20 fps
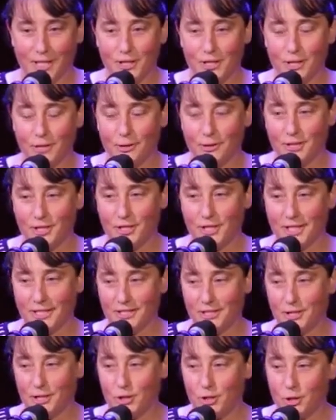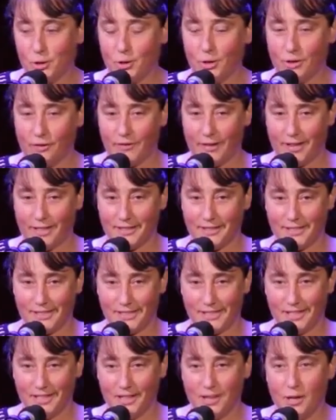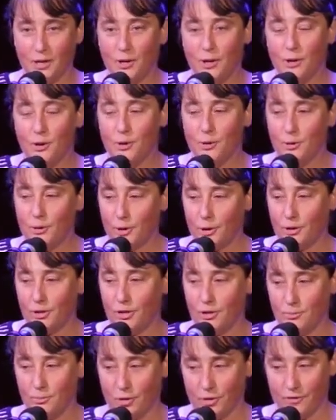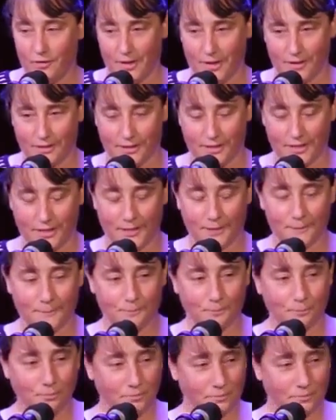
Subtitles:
So it's just the two of us who go to the movies.